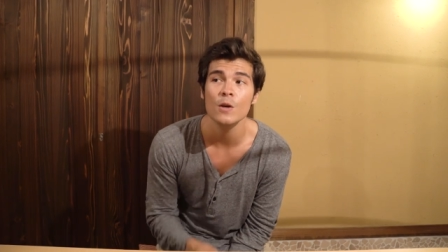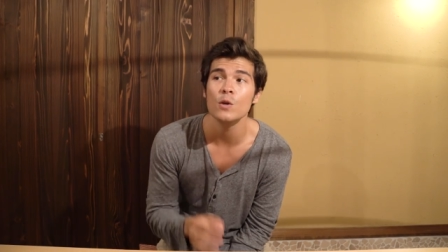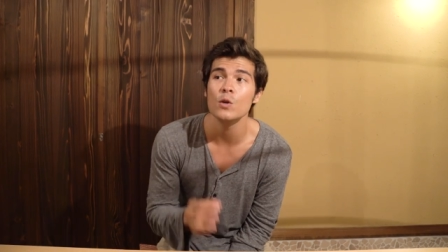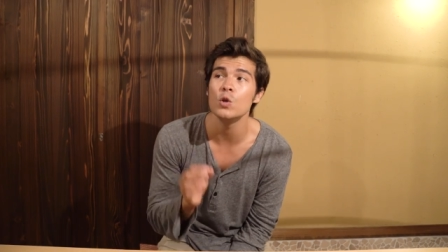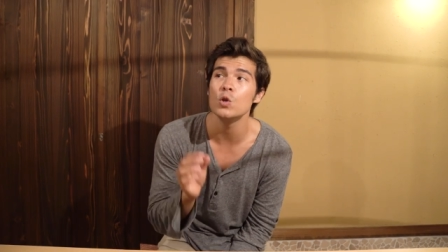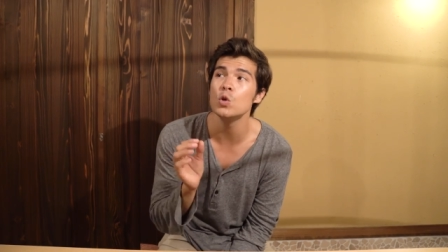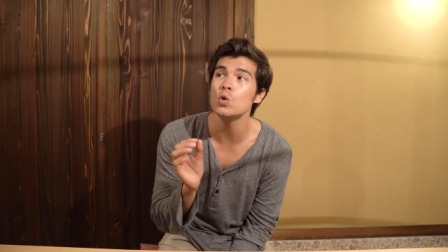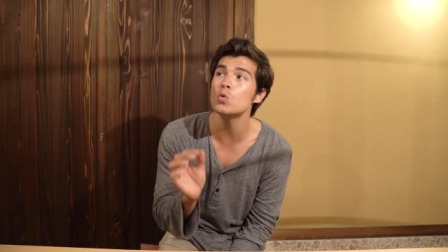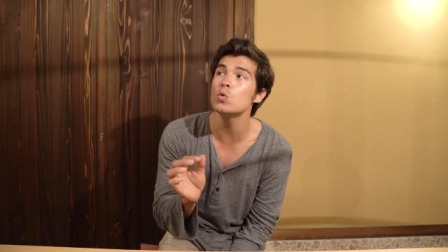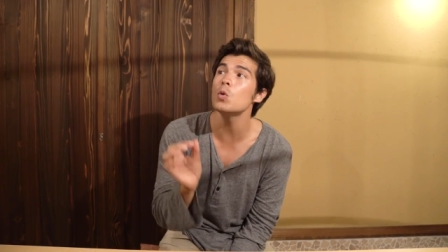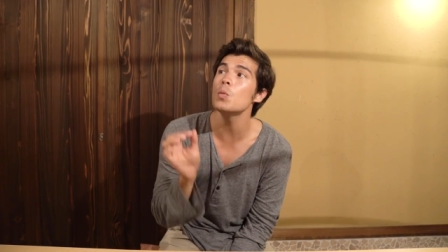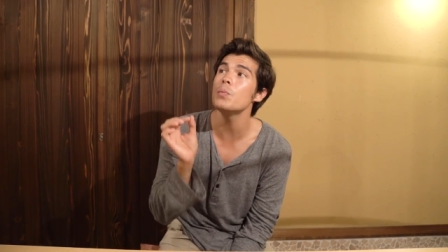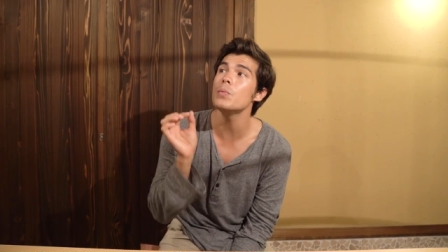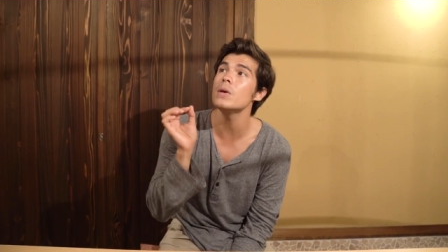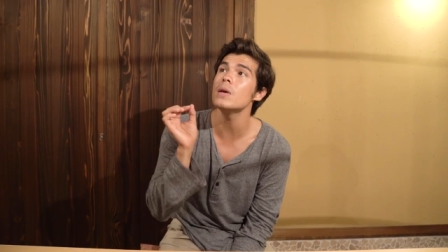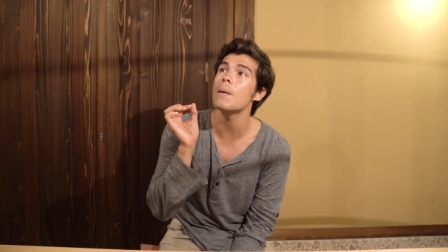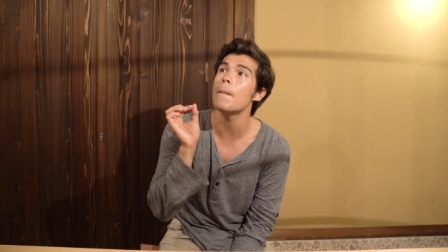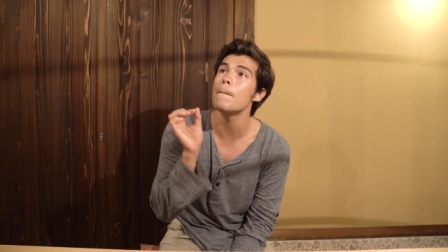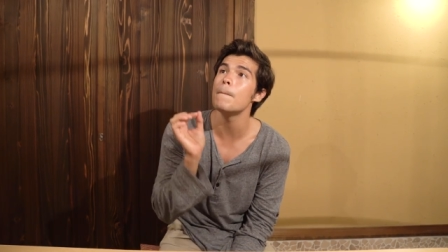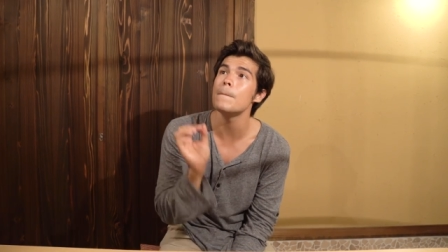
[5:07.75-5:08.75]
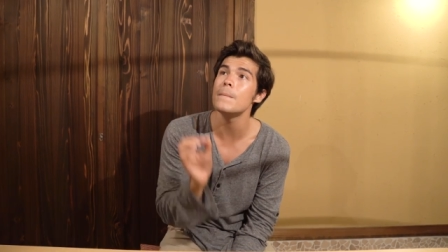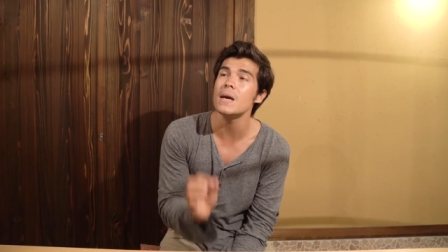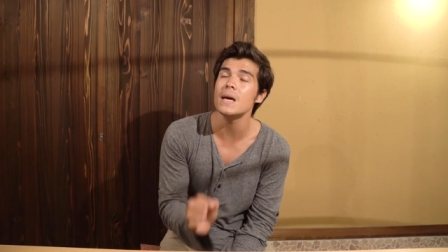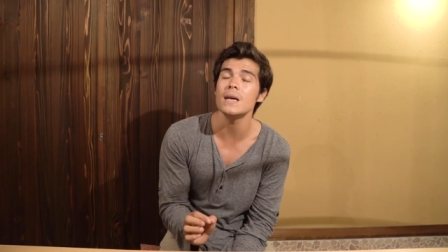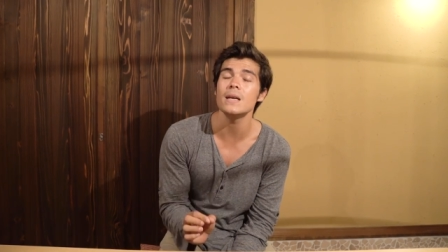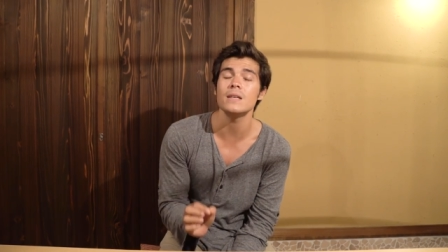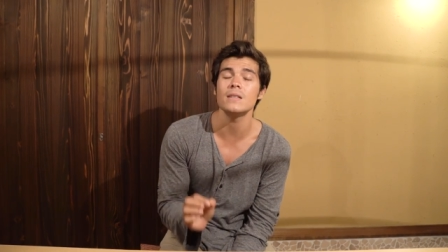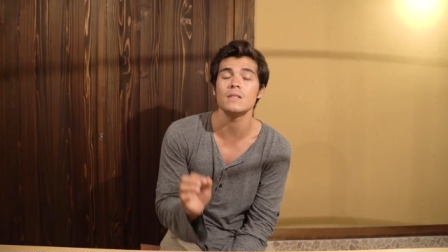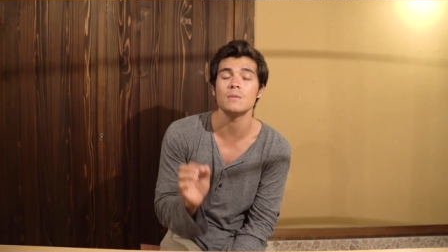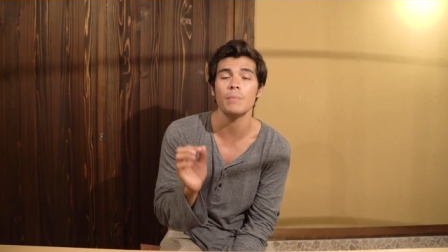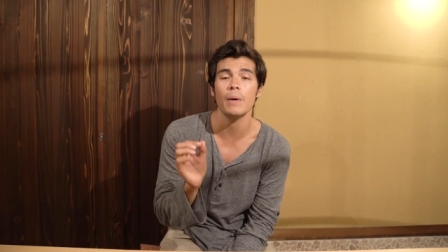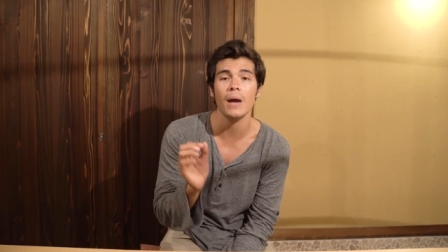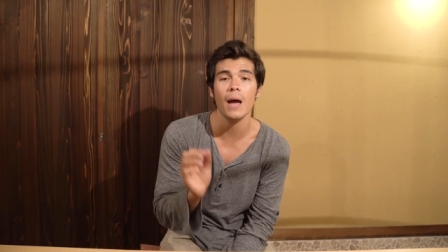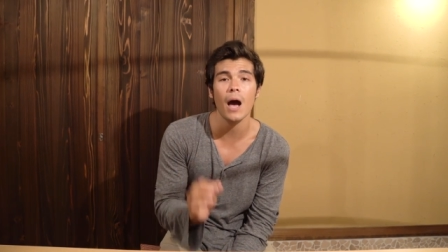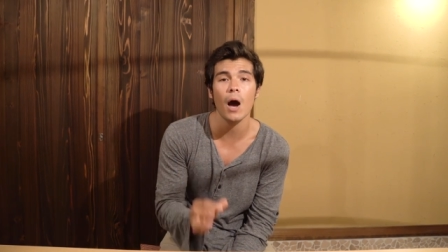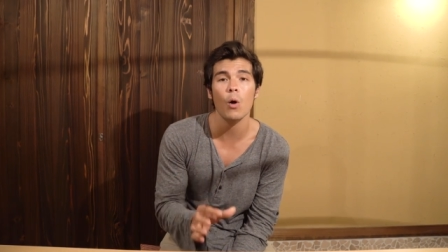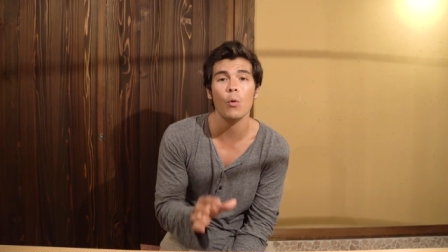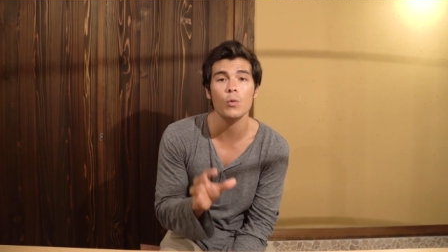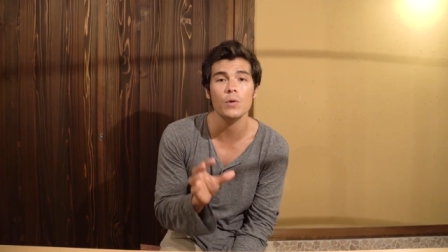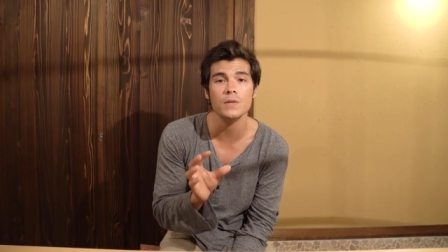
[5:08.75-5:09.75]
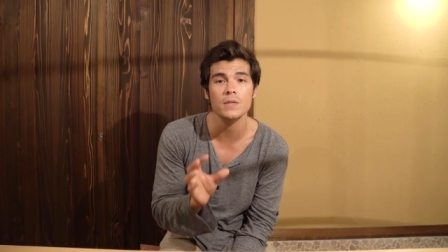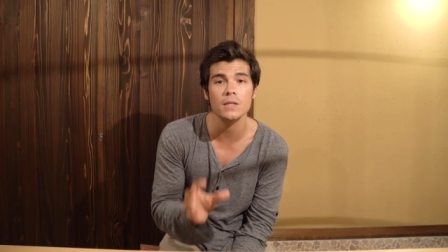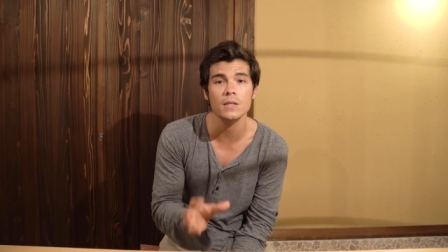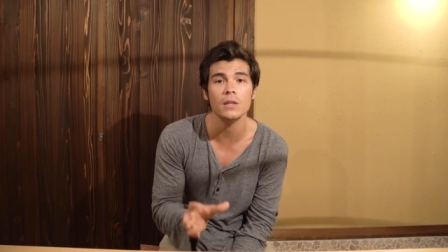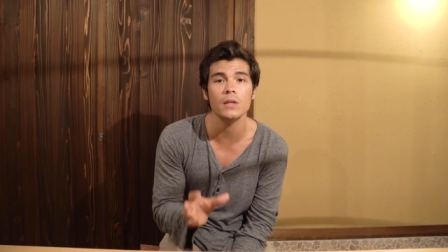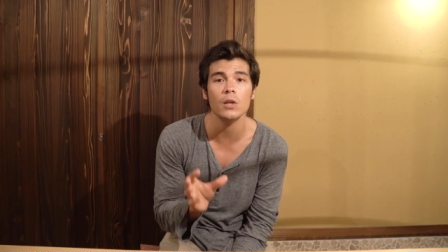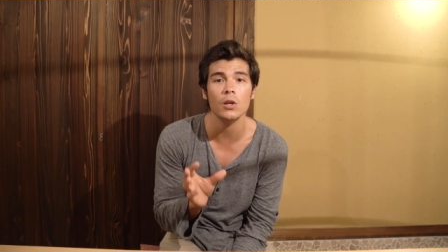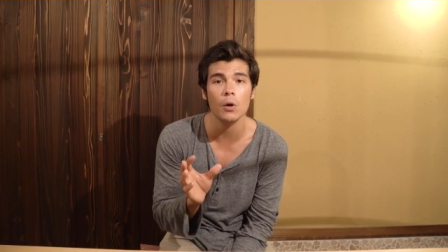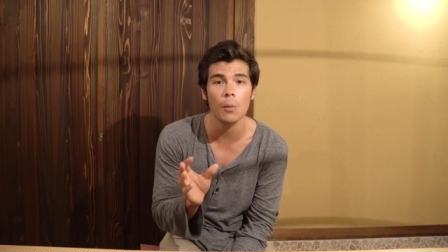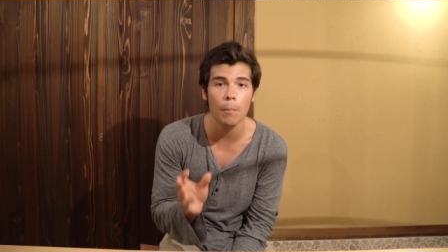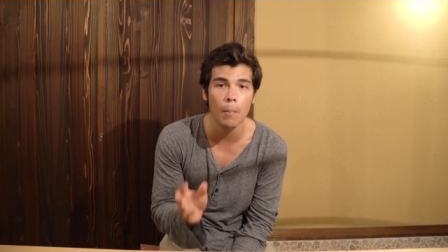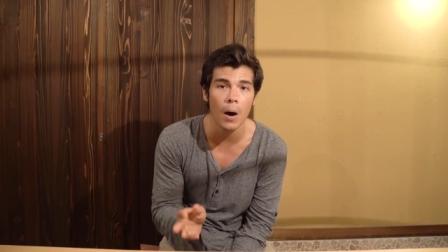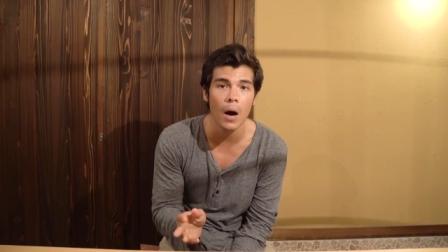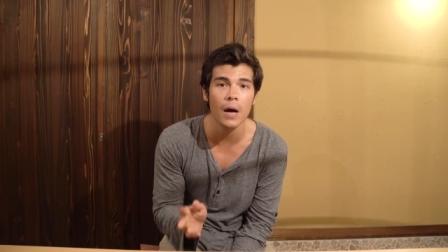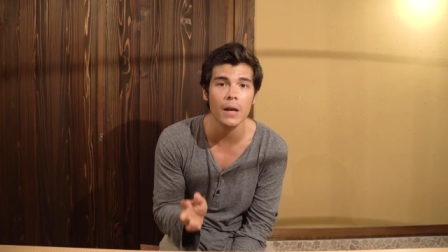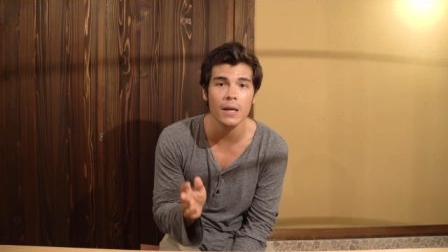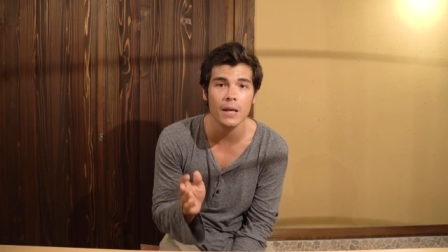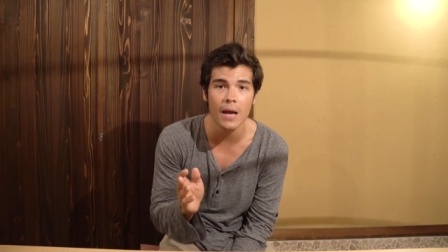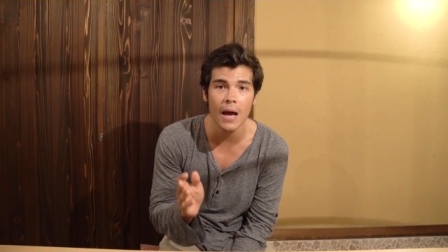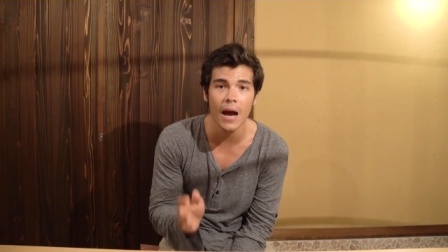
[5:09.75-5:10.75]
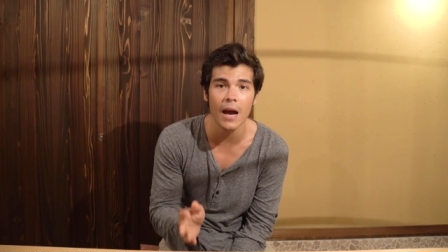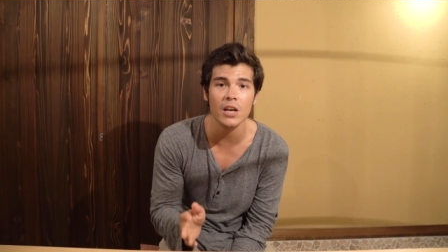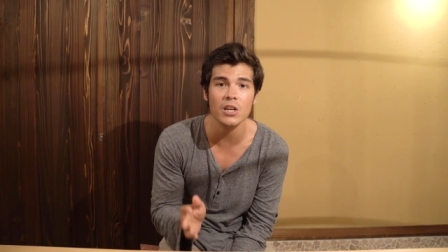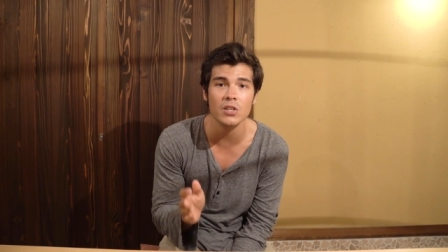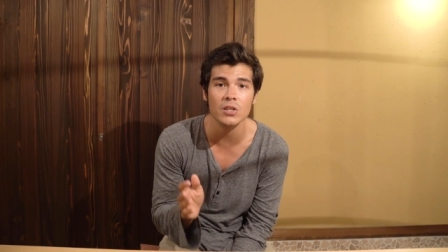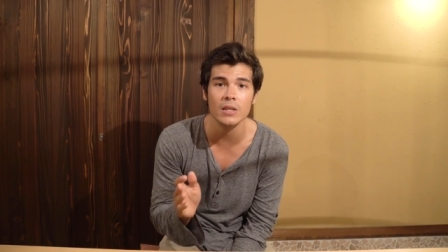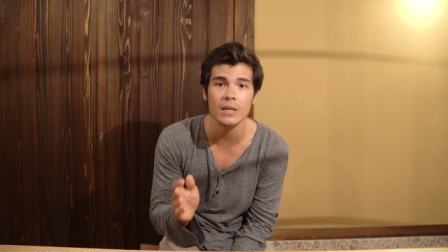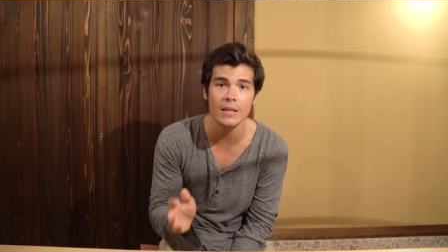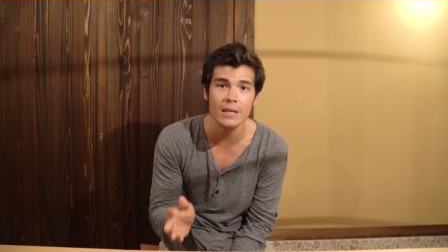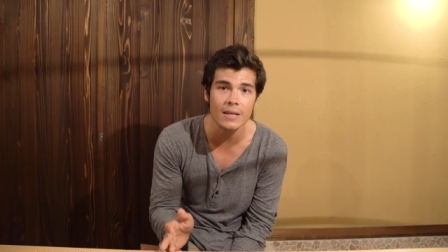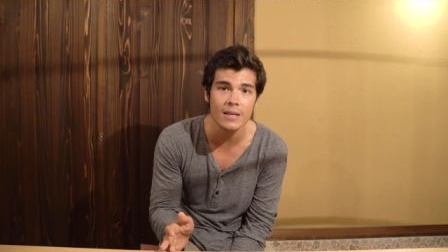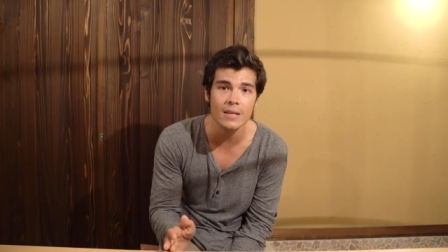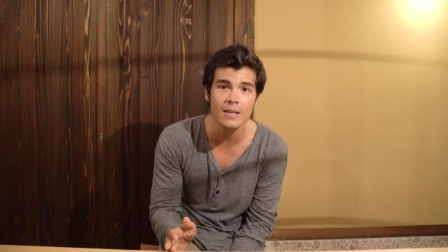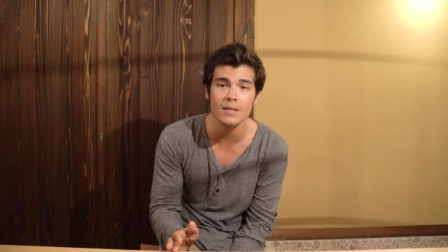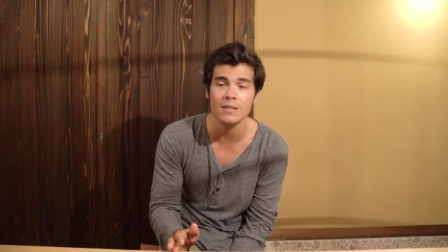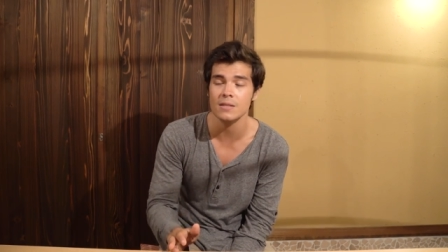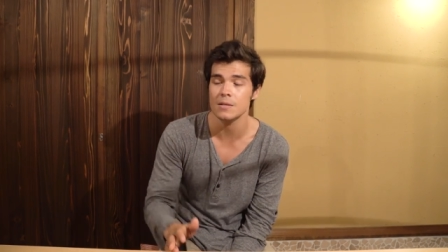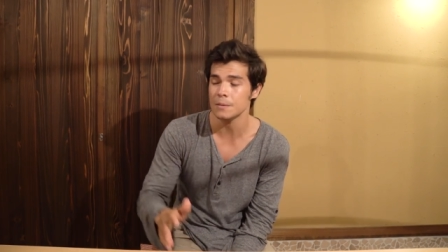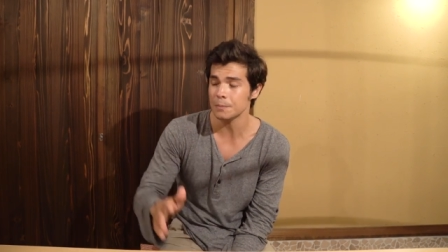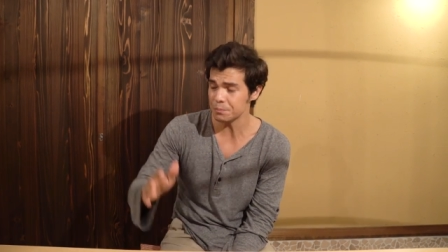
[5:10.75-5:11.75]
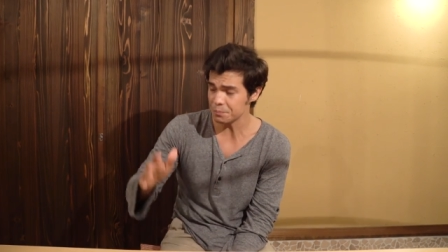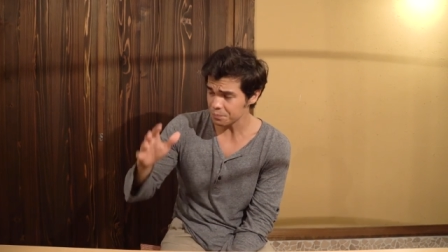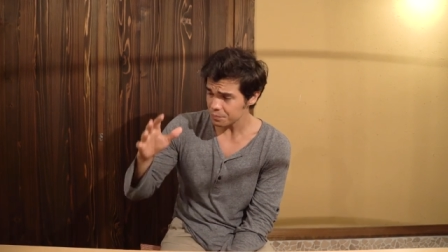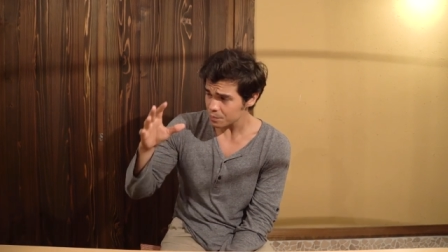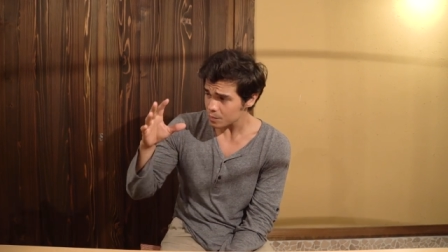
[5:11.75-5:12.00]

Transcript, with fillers: You will be amazed by how resilient your body actually is.